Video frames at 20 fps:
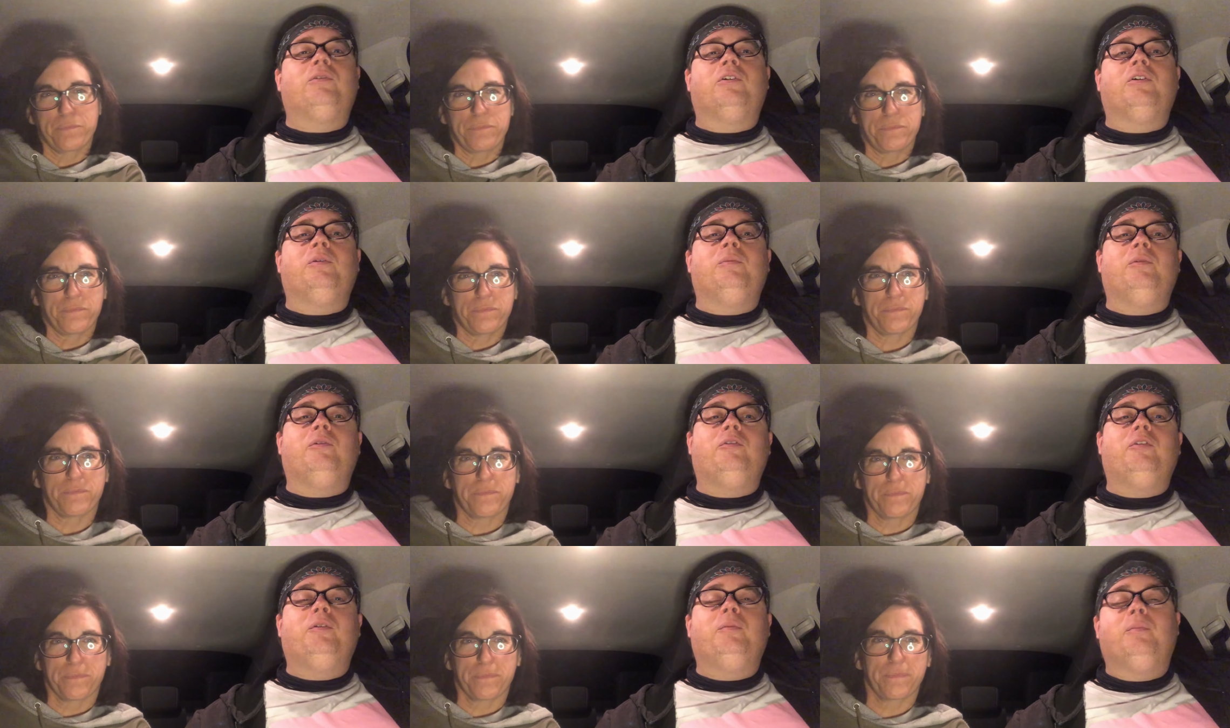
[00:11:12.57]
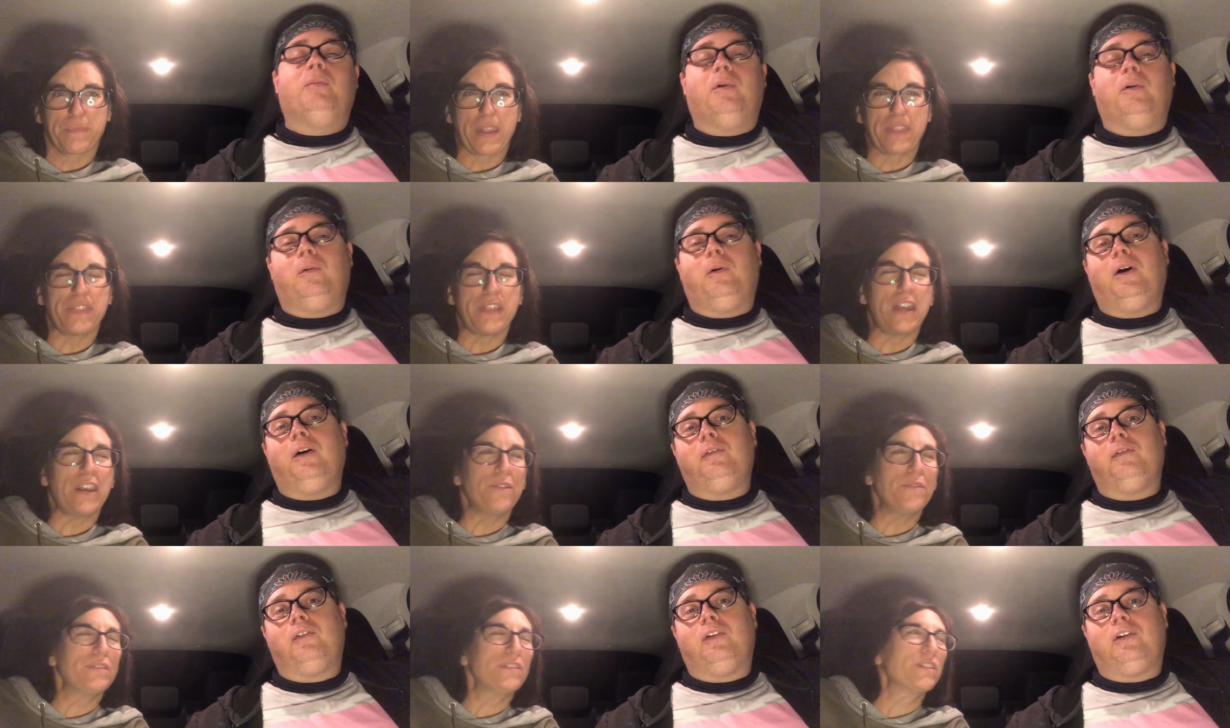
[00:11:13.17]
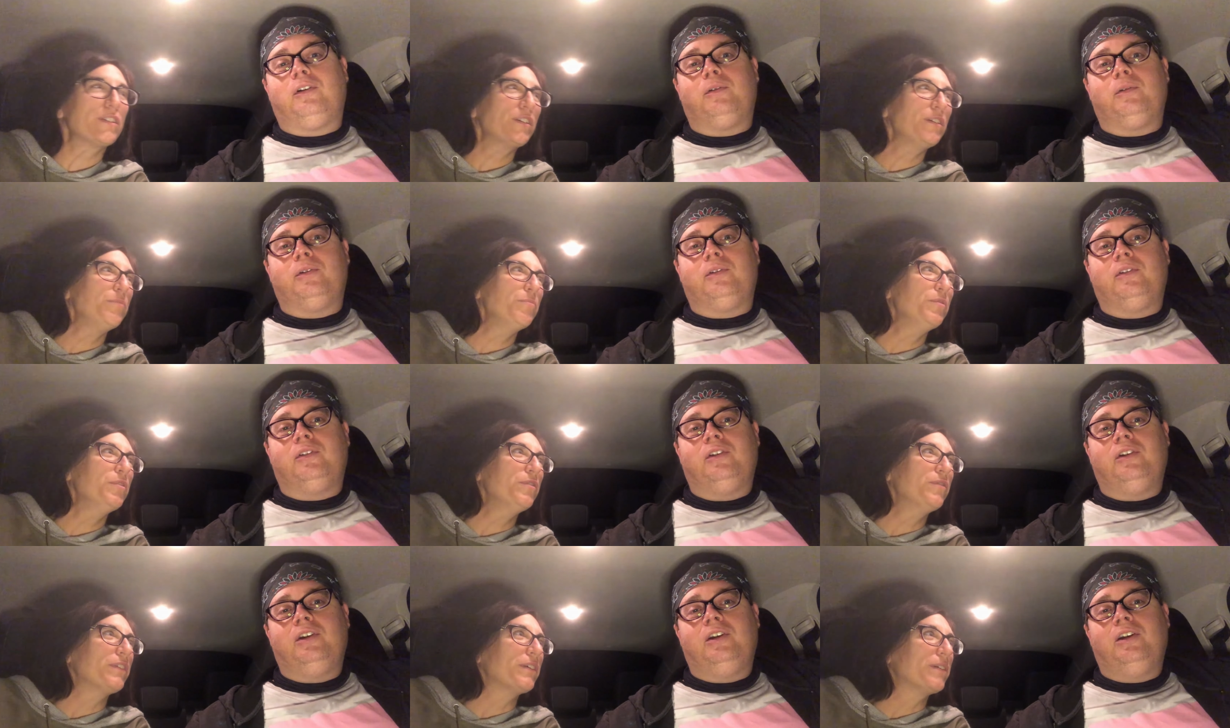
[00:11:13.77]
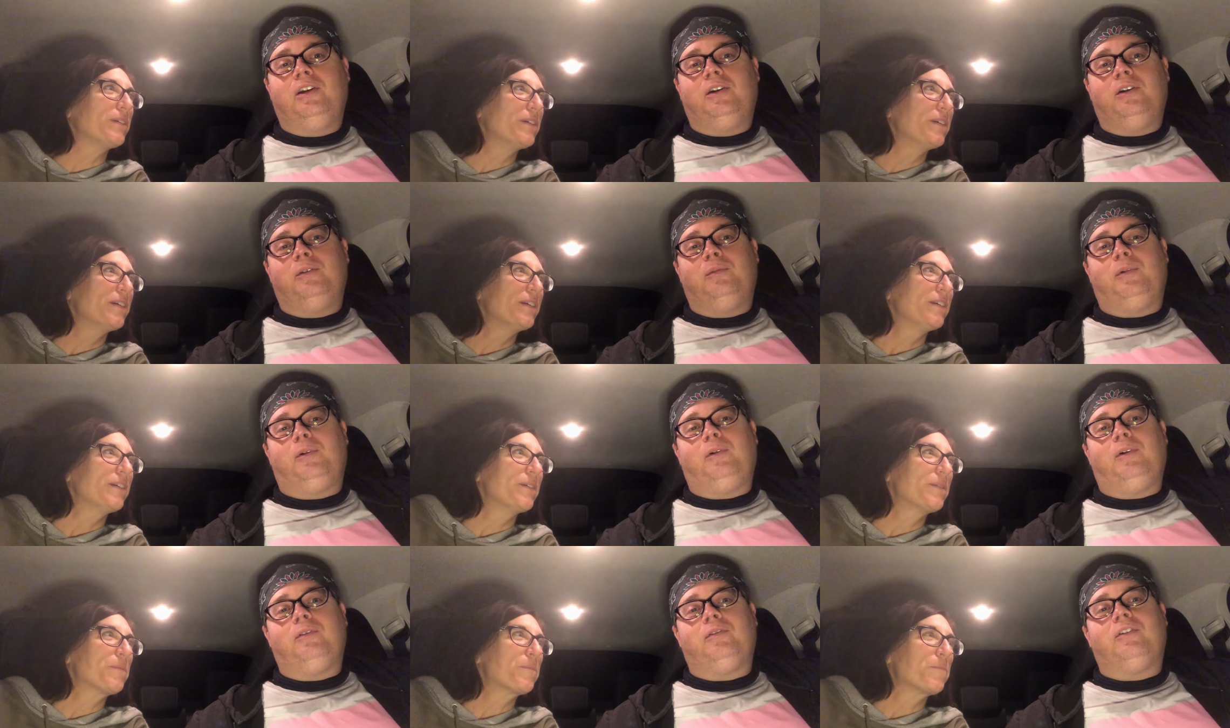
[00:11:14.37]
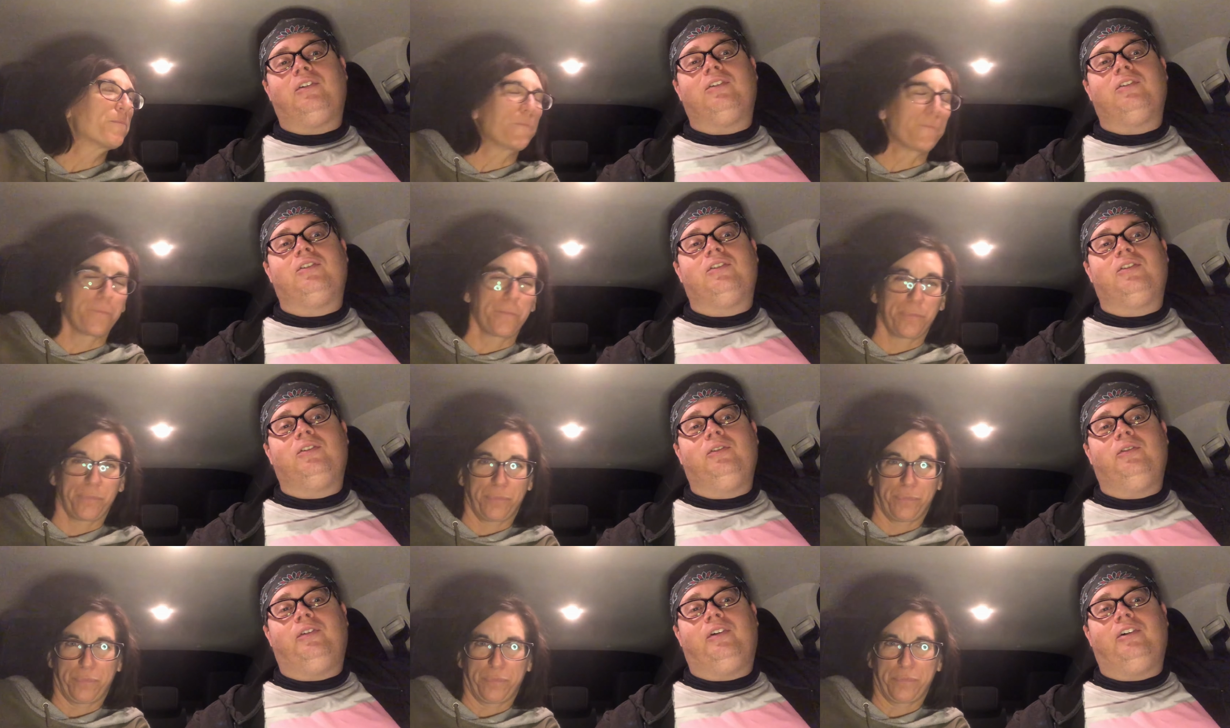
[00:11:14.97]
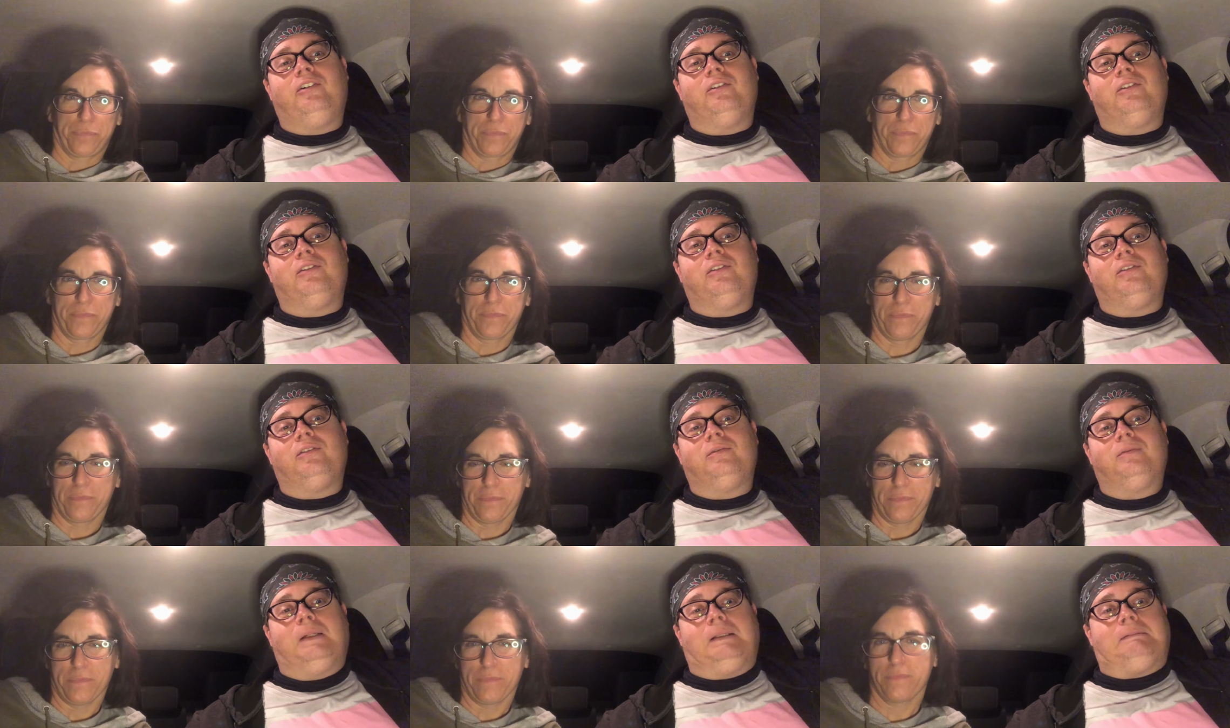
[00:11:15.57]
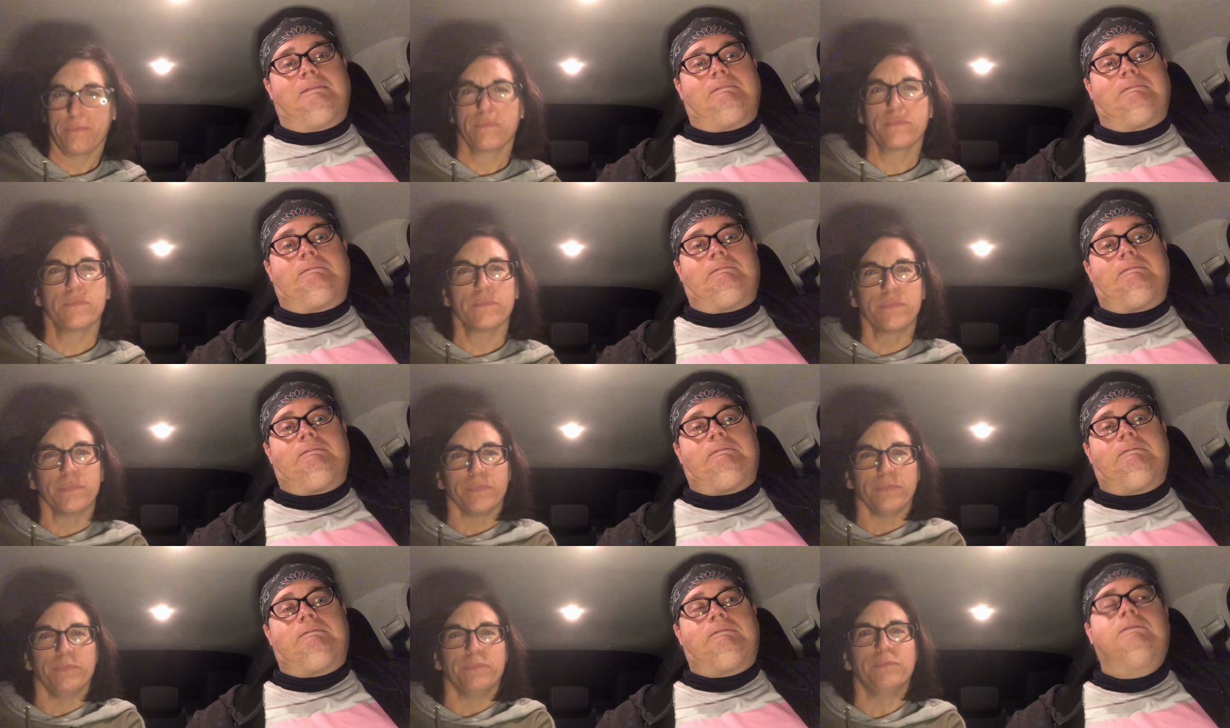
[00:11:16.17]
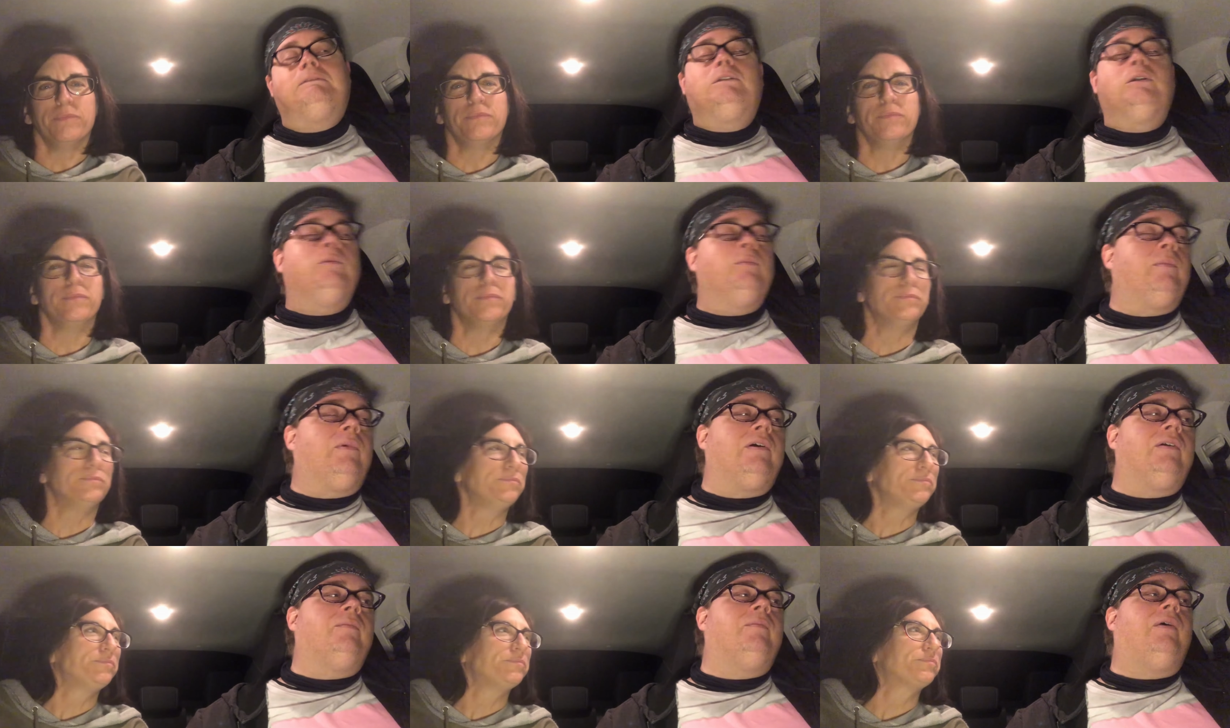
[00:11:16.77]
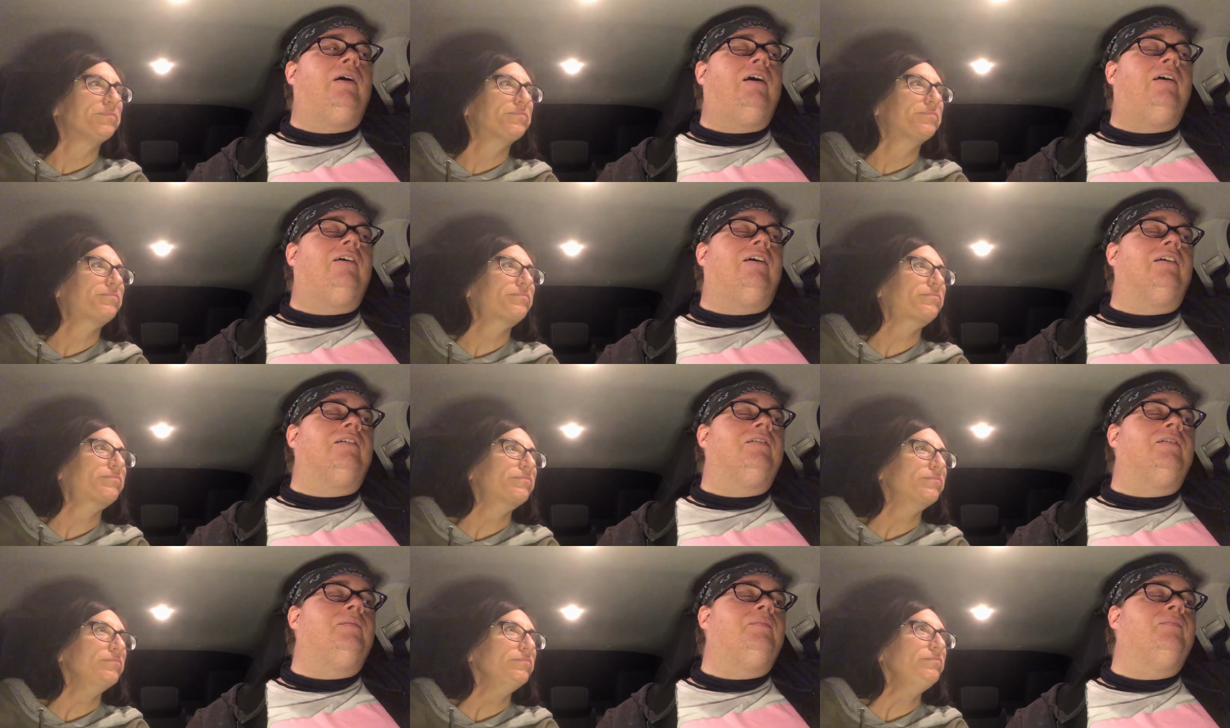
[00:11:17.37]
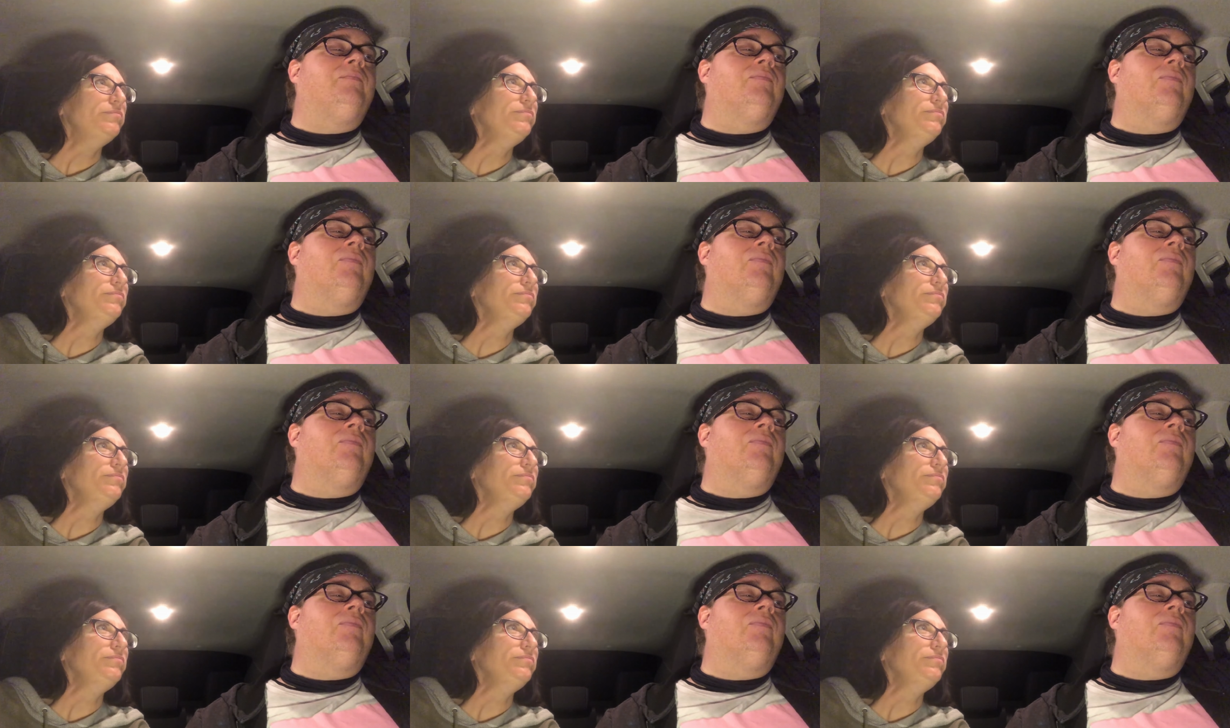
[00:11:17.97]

Speaker 1: a good movie. I thought it was thought a good was, movie. My wife thought it was too violent, though. Mm-hmm. But I liked it.